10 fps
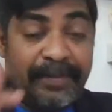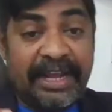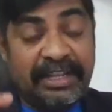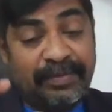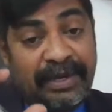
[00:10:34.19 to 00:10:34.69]

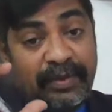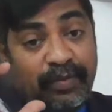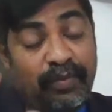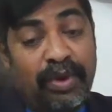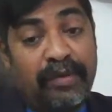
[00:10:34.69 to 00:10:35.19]
management
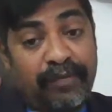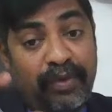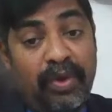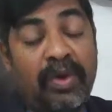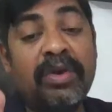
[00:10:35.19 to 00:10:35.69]

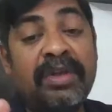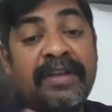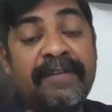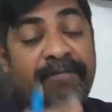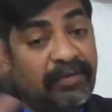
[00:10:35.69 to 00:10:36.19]
workflow
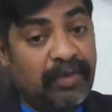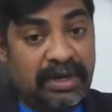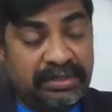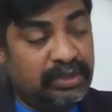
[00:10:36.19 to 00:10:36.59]
will work.